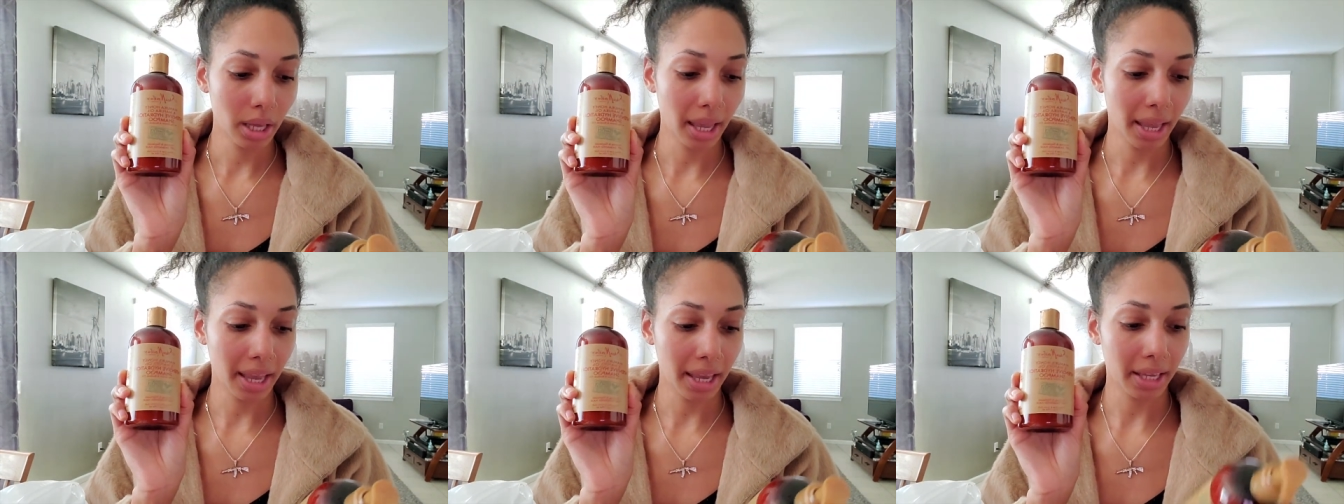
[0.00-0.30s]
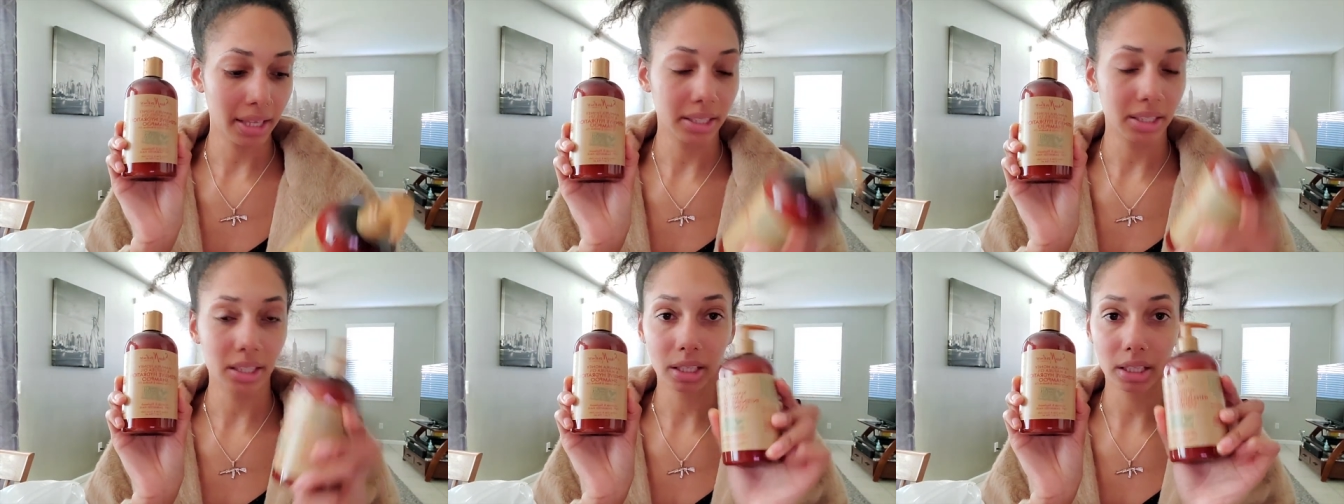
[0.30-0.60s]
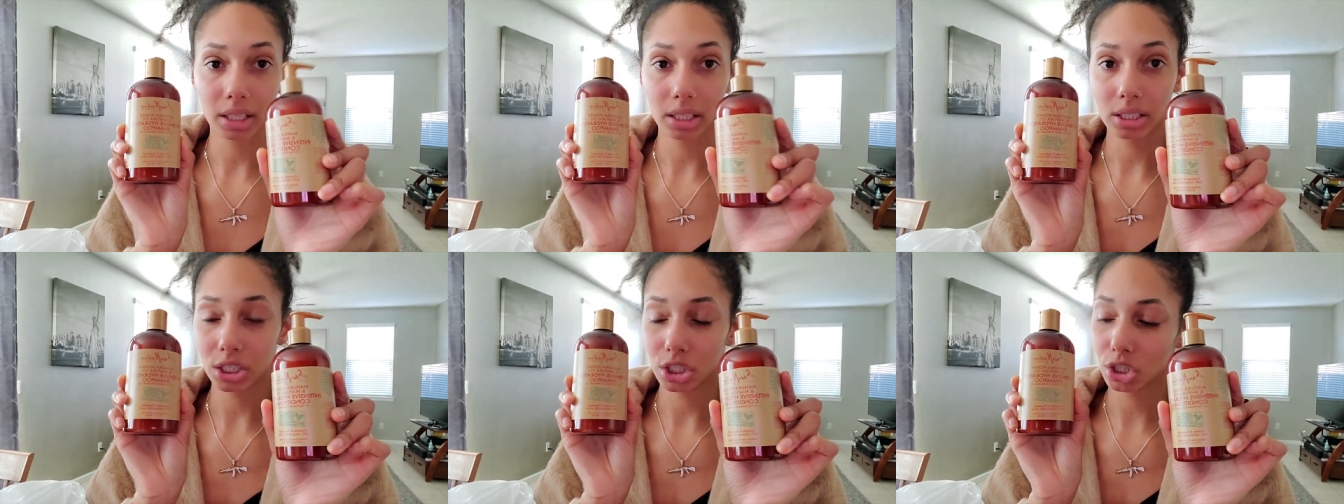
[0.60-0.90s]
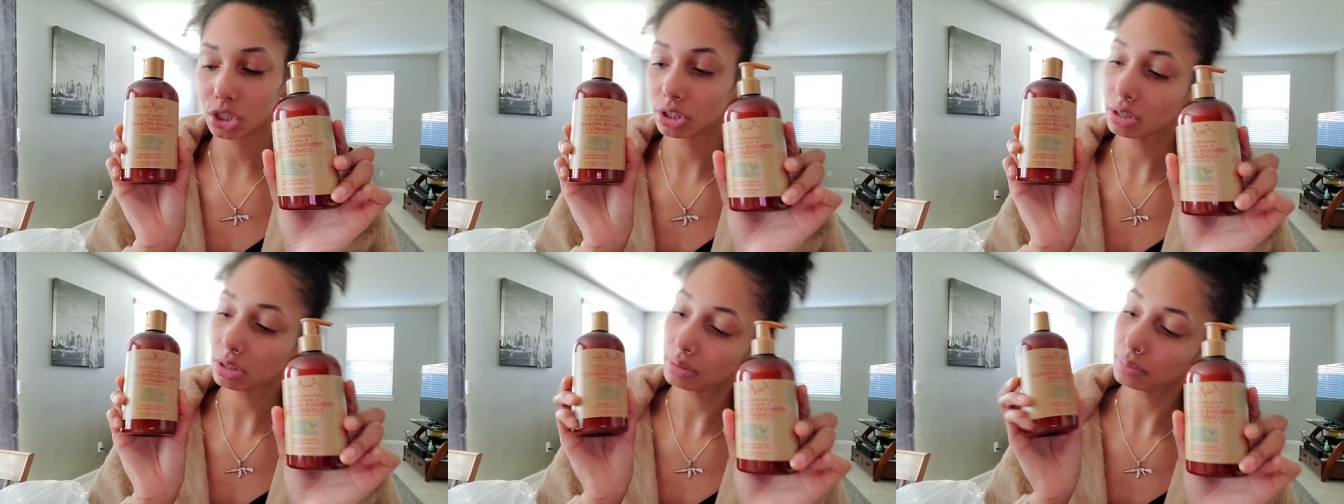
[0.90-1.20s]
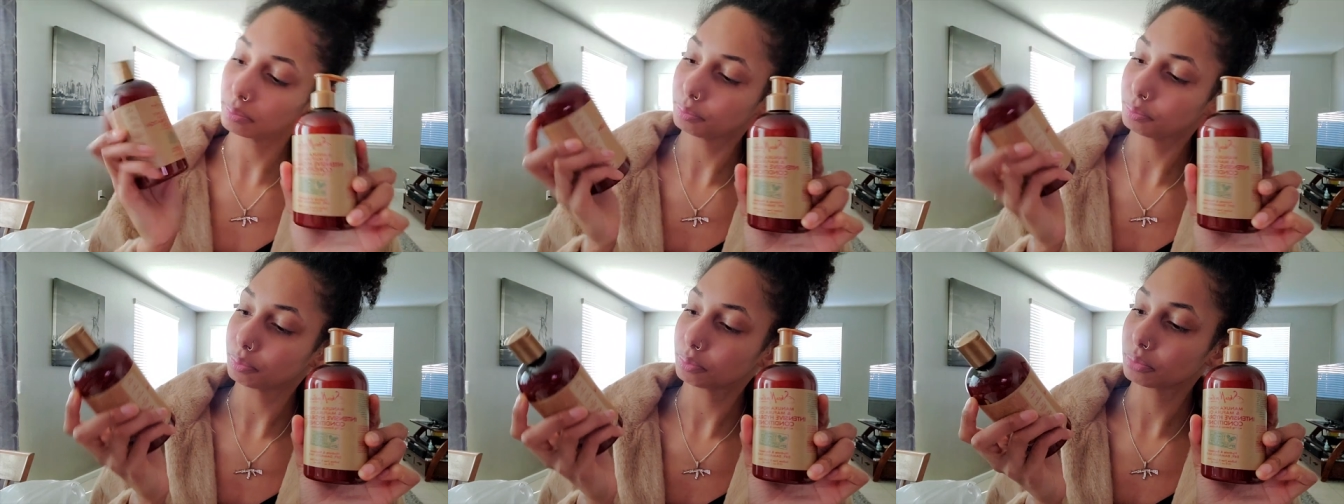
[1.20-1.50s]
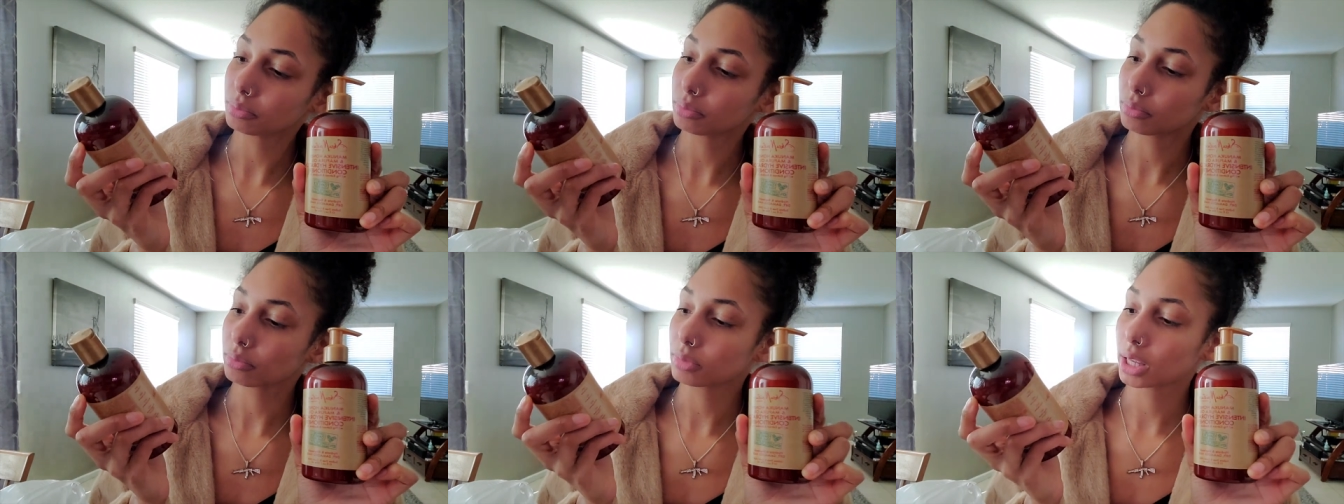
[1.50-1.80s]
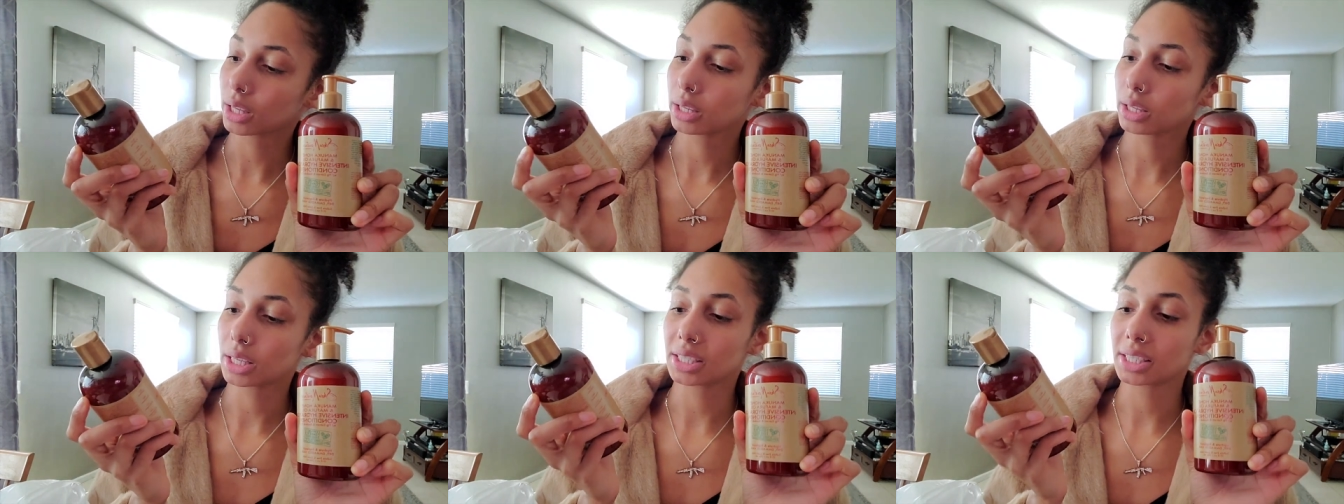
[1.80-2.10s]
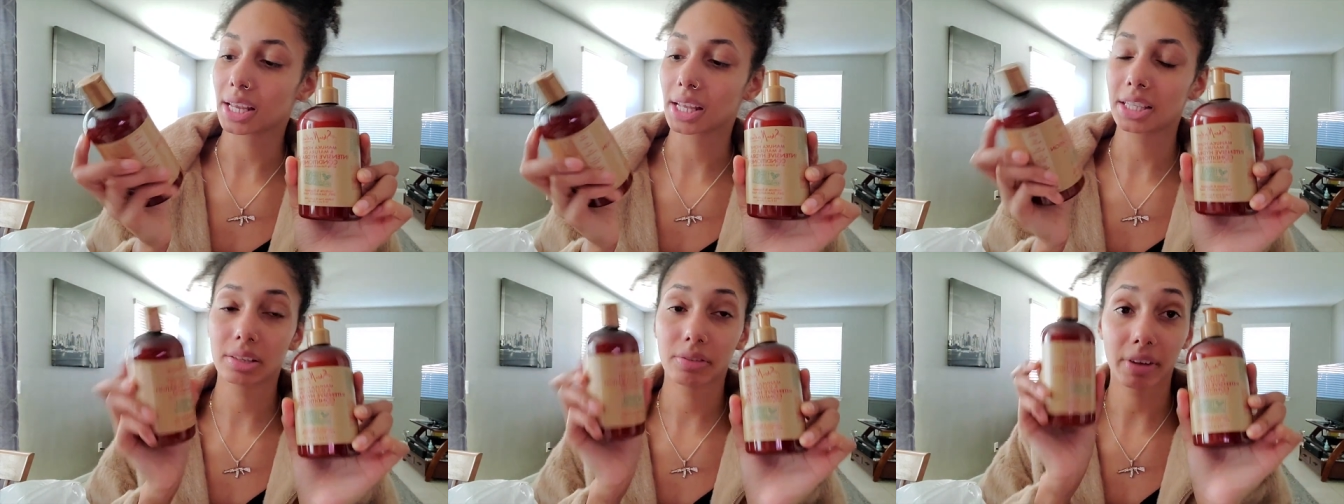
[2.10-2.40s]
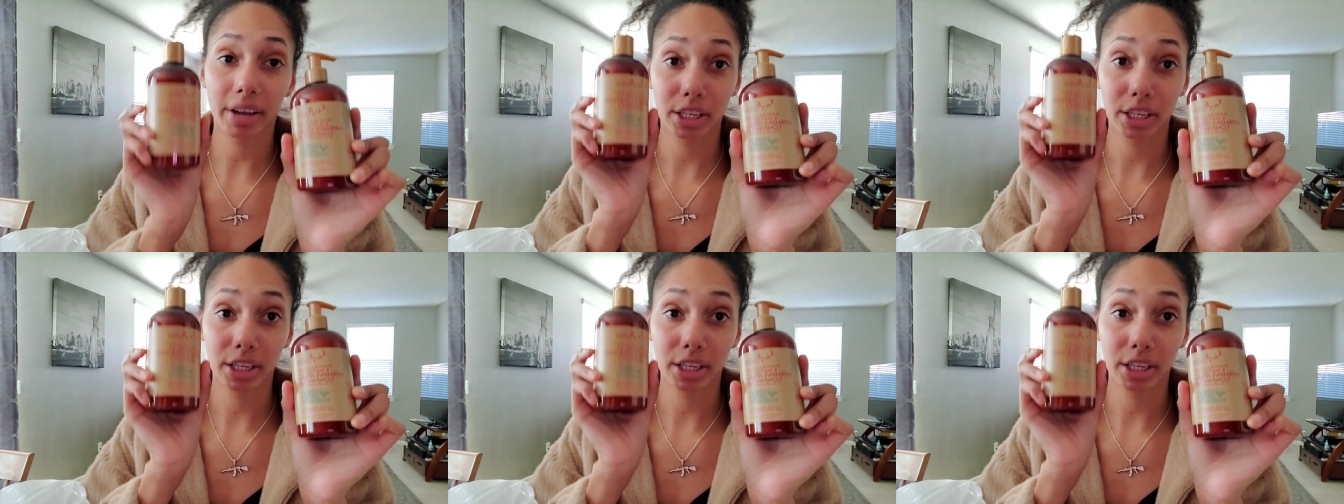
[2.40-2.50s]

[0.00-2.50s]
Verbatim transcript: and a conditioner, intensive